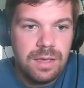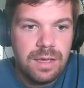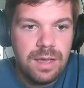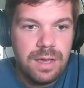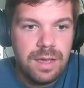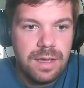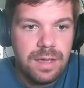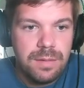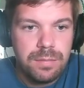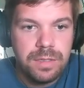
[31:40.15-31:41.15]

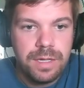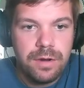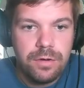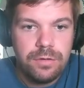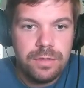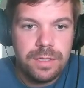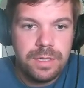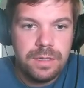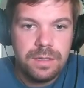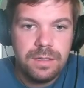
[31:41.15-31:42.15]
EA Play
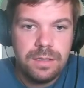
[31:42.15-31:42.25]
Early,